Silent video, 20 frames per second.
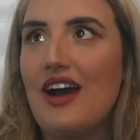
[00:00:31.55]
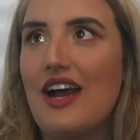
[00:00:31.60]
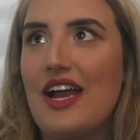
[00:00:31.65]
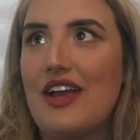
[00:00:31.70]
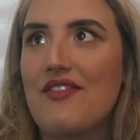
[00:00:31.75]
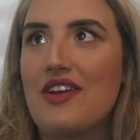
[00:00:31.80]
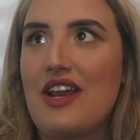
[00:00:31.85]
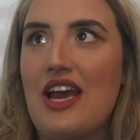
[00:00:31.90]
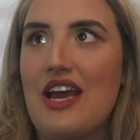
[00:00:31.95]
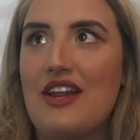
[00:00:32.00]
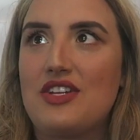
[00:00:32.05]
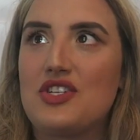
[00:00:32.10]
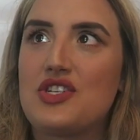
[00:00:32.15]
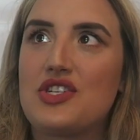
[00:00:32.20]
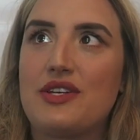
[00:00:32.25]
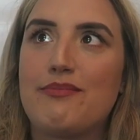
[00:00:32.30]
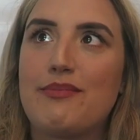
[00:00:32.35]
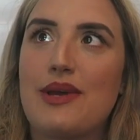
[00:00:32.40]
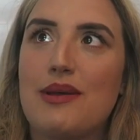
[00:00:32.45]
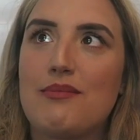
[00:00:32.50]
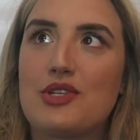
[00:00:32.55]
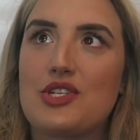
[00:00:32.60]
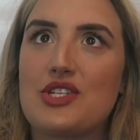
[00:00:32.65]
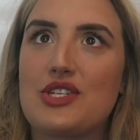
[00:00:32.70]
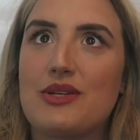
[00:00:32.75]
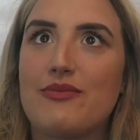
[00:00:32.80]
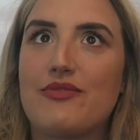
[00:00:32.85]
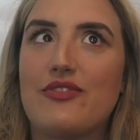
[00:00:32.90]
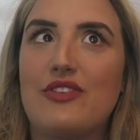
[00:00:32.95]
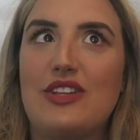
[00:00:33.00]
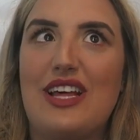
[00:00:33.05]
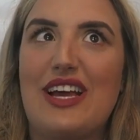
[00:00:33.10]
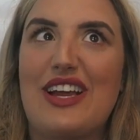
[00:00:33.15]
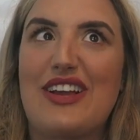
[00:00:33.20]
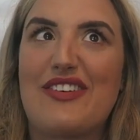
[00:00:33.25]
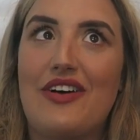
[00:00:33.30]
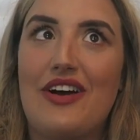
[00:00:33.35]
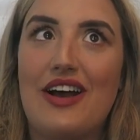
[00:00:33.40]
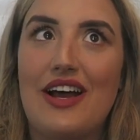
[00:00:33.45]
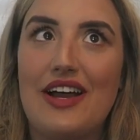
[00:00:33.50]
I haven't had a gym membership for
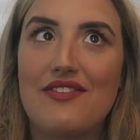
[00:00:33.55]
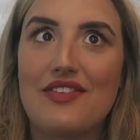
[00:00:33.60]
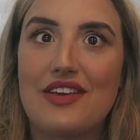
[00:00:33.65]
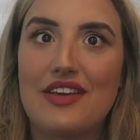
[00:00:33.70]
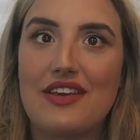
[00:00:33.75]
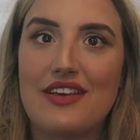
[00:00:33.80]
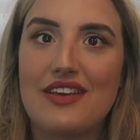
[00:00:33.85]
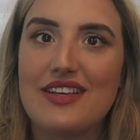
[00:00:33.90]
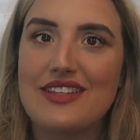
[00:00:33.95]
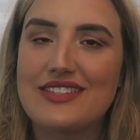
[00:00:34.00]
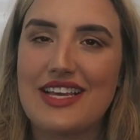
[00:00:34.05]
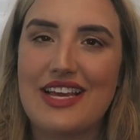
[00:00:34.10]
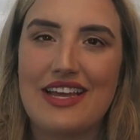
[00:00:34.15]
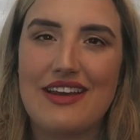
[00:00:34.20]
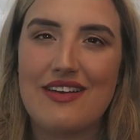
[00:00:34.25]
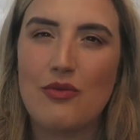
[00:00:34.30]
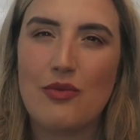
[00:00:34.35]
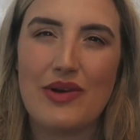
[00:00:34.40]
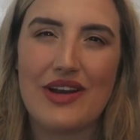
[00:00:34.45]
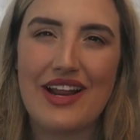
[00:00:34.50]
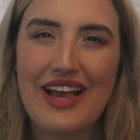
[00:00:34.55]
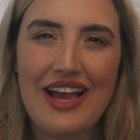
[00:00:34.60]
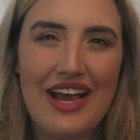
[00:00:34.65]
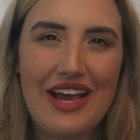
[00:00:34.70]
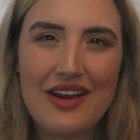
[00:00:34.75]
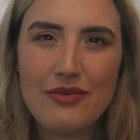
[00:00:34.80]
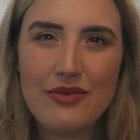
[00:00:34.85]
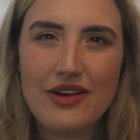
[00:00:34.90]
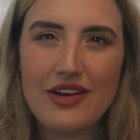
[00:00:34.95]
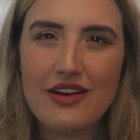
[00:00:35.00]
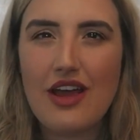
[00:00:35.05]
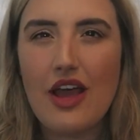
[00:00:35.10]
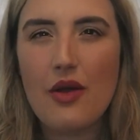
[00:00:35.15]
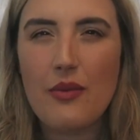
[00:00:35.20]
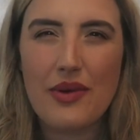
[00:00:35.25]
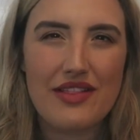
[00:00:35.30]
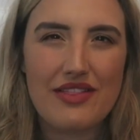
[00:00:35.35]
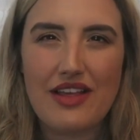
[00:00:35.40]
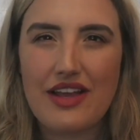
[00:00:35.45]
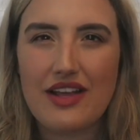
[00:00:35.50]
like five years and when I had one I
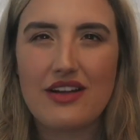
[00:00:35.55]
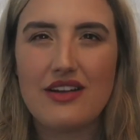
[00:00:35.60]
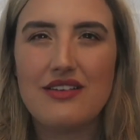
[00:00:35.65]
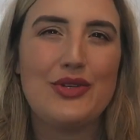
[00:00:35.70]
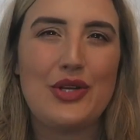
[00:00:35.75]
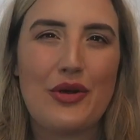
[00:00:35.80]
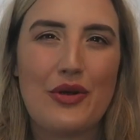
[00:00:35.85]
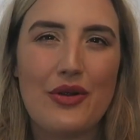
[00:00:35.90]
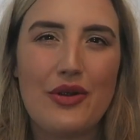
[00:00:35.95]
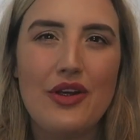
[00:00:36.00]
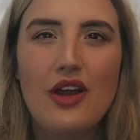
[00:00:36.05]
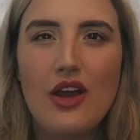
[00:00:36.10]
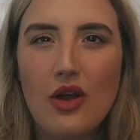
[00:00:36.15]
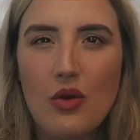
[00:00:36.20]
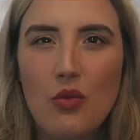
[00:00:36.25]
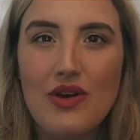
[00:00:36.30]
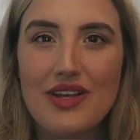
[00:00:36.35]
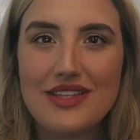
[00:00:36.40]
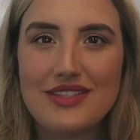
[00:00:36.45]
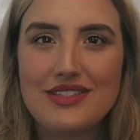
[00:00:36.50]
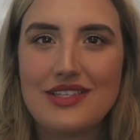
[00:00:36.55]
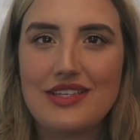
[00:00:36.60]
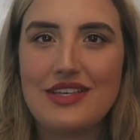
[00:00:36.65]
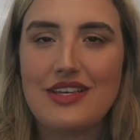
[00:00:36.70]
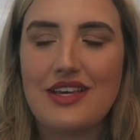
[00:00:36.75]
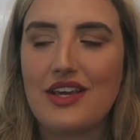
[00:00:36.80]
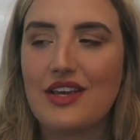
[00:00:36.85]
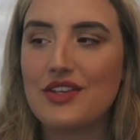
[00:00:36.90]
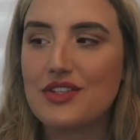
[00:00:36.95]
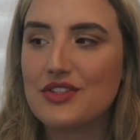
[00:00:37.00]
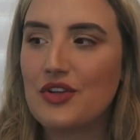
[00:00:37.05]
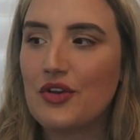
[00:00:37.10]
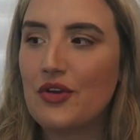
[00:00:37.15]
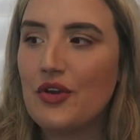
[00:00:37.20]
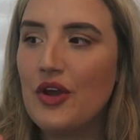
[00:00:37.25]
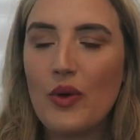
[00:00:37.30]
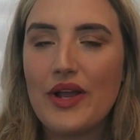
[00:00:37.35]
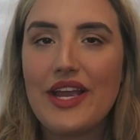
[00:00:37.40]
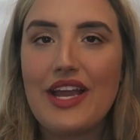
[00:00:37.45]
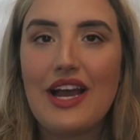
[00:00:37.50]
went like, you know, once a year.
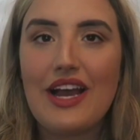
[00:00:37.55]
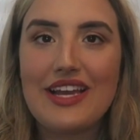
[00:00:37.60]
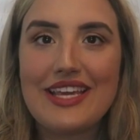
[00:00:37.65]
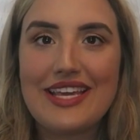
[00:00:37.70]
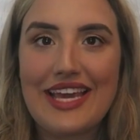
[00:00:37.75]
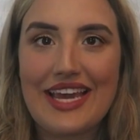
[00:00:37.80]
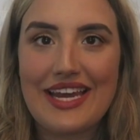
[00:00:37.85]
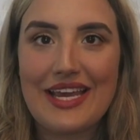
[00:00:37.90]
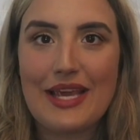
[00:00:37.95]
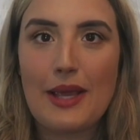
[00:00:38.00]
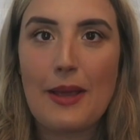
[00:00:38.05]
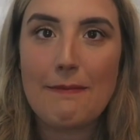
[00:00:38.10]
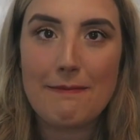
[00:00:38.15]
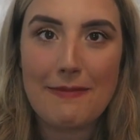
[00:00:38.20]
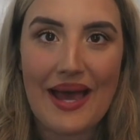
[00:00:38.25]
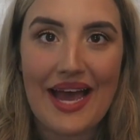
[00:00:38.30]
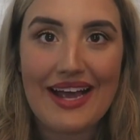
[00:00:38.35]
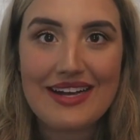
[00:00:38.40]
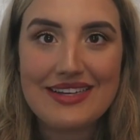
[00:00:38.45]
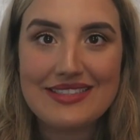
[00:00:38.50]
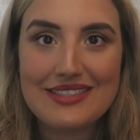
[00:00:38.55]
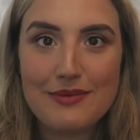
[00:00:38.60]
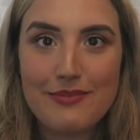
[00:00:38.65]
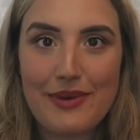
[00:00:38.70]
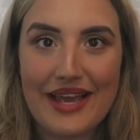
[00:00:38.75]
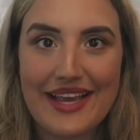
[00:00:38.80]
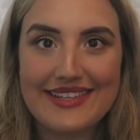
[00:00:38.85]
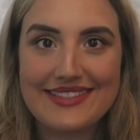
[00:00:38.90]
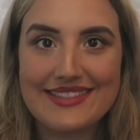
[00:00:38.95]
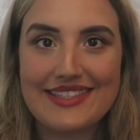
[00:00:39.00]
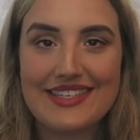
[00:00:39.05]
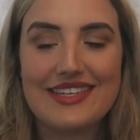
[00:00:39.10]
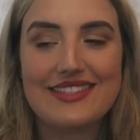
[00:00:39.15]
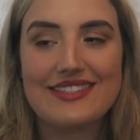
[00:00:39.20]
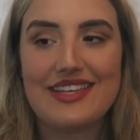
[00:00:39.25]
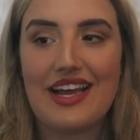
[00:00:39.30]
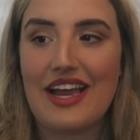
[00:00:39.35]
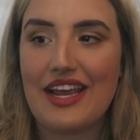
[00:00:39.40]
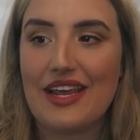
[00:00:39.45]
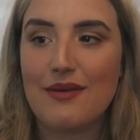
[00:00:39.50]
So we are getting back to
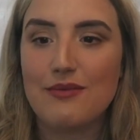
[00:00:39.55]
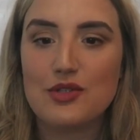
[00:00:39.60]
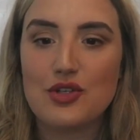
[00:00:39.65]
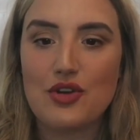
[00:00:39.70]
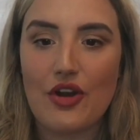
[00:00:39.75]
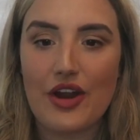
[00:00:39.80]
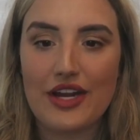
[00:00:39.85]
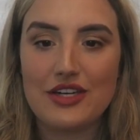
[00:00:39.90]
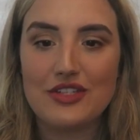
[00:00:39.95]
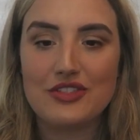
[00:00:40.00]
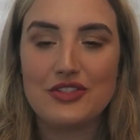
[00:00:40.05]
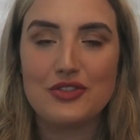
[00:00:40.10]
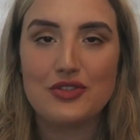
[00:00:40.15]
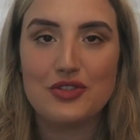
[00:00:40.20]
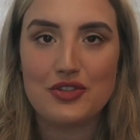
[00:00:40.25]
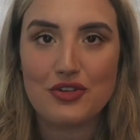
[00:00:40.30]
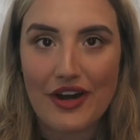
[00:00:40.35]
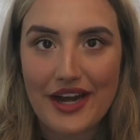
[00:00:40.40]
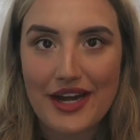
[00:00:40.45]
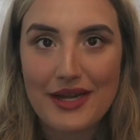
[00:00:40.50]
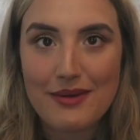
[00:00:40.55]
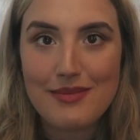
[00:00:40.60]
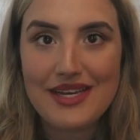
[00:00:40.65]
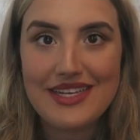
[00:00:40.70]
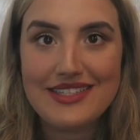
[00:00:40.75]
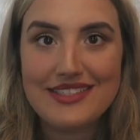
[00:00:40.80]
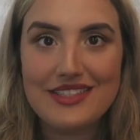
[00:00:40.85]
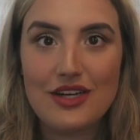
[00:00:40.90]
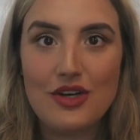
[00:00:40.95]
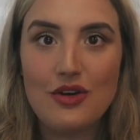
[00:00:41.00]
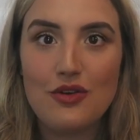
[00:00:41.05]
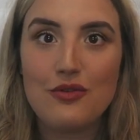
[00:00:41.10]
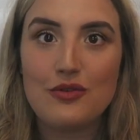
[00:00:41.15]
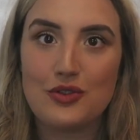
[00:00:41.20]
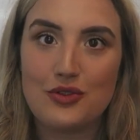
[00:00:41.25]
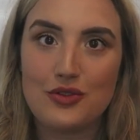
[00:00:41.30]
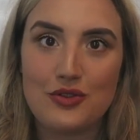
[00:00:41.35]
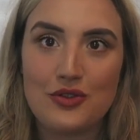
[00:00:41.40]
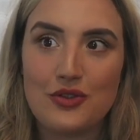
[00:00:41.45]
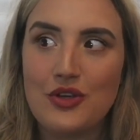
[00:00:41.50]
basics. I am trying to train myself
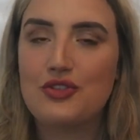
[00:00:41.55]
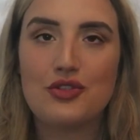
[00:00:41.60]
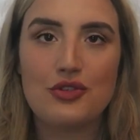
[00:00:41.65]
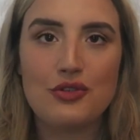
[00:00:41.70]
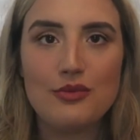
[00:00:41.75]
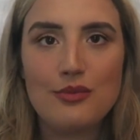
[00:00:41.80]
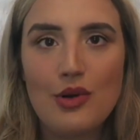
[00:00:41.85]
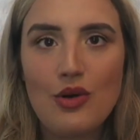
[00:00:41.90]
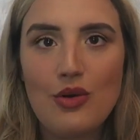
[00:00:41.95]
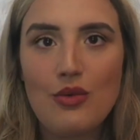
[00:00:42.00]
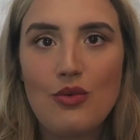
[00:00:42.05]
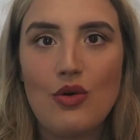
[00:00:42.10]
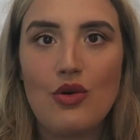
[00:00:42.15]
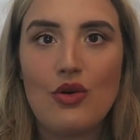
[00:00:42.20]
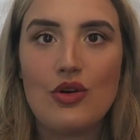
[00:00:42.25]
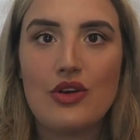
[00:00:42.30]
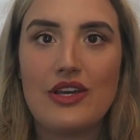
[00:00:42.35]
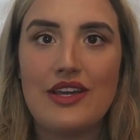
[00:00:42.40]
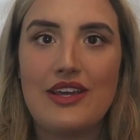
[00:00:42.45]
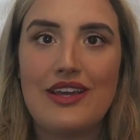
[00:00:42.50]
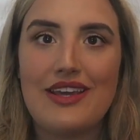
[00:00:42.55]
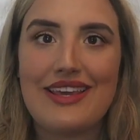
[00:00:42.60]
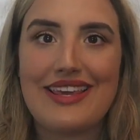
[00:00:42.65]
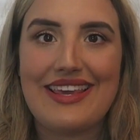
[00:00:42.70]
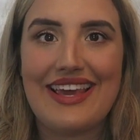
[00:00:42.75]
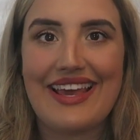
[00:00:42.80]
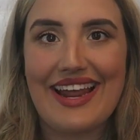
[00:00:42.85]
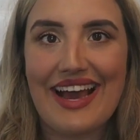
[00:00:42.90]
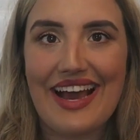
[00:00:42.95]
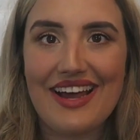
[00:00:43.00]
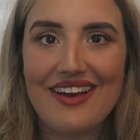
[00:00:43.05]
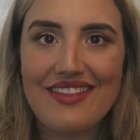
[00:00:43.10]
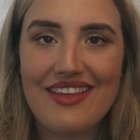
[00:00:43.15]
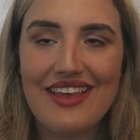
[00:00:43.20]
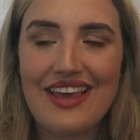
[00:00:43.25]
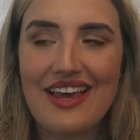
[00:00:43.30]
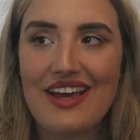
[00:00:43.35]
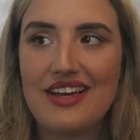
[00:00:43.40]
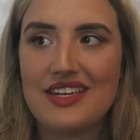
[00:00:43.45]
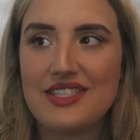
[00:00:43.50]
to do more walking, get out of
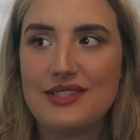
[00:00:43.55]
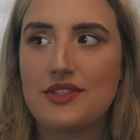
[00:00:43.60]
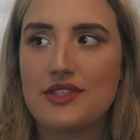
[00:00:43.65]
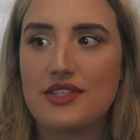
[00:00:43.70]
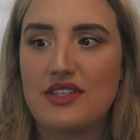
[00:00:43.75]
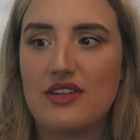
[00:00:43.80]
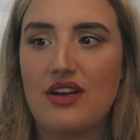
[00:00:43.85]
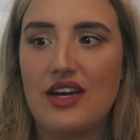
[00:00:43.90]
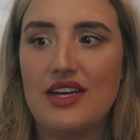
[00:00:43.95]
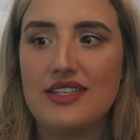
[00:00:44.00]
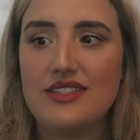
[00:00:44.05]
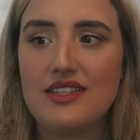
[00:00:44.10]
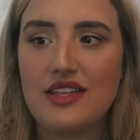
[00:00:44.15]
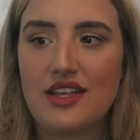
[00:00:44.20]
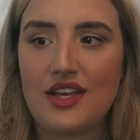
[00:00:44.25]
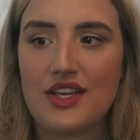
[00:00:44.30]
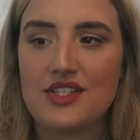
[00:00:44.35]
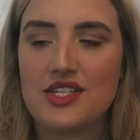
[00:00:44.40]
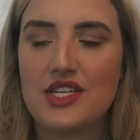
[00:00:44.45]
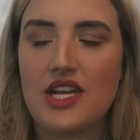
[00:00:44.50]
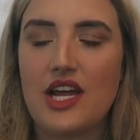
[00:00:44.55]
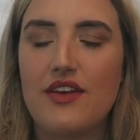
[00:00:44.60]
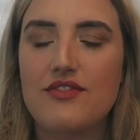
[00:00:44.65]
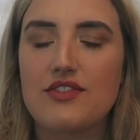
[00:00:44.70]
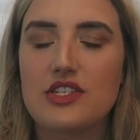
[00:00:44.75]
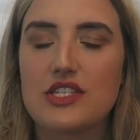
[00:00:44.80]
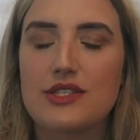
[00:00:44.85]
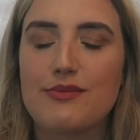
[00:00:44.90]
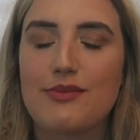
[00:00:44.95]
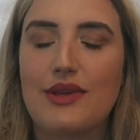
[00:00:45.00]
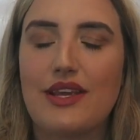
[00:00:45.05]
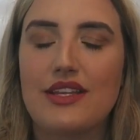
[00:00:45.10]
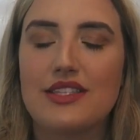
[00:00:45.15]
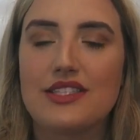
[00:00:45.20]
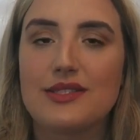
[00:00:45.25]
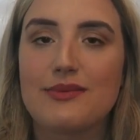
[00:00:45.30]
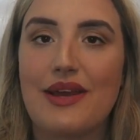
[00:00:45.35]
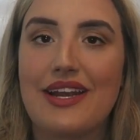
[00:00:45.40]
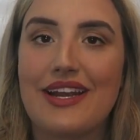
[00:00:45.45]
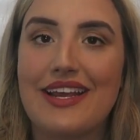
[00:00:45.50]
the house because in isolation I've just
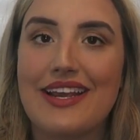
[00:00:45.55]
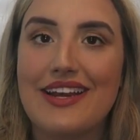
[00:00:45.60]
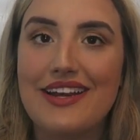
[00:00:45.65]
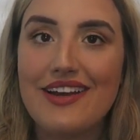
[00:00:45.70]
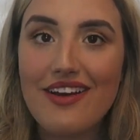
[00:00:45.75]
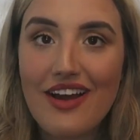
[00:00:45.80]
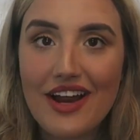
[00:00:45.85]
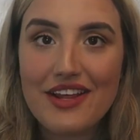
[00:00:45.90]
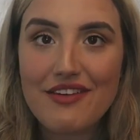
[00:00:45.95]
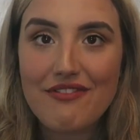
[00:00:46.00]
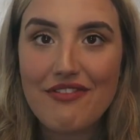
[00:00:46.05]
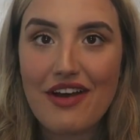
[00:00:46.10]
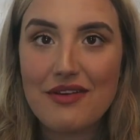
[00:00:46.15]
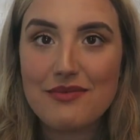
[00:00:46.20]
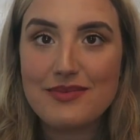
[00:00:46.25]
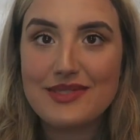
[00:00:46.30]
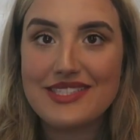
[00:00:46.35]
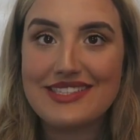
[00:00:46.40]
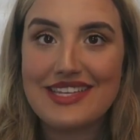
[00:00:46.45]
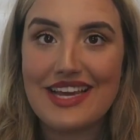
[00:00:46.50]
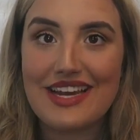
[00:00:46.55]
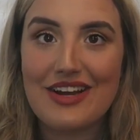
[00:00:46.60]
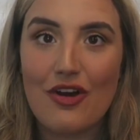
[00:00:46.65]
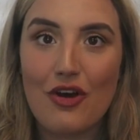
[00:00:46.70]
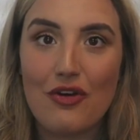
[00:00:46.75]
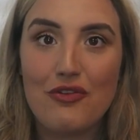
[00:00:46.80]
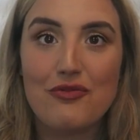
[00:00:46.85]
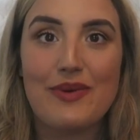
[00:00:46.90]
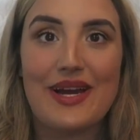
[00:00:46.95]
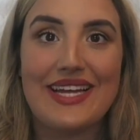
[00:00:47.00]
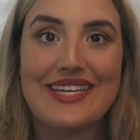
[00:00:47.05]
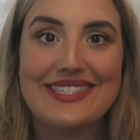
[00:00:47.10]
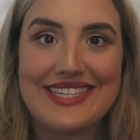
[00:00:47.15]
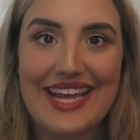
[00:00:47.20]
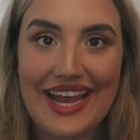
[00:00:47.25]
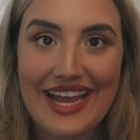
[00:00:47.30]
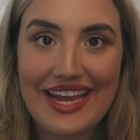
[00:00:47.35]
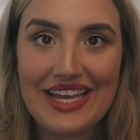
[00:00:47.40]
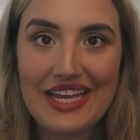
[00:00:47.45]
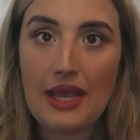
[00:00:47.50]
been spending 95% of my
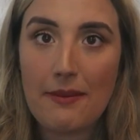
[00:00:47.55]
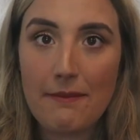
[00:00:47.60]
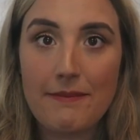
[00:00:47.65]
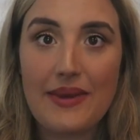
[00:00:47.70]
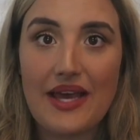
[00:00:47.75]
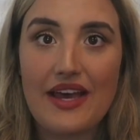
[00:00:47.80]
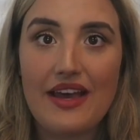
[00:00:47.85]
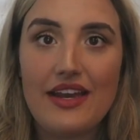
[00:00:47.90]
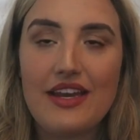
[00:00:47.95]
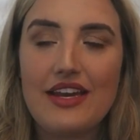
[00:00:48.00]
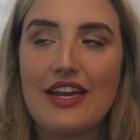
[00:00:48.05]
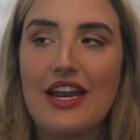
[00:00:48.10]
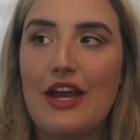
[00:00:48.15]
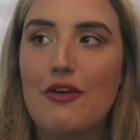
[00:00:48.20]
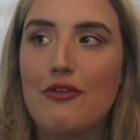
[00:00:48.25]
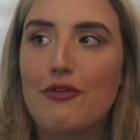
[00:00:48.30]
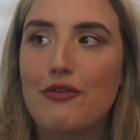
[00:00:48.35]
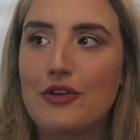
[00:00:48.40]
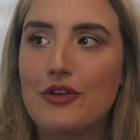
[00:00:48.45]
day in bed and I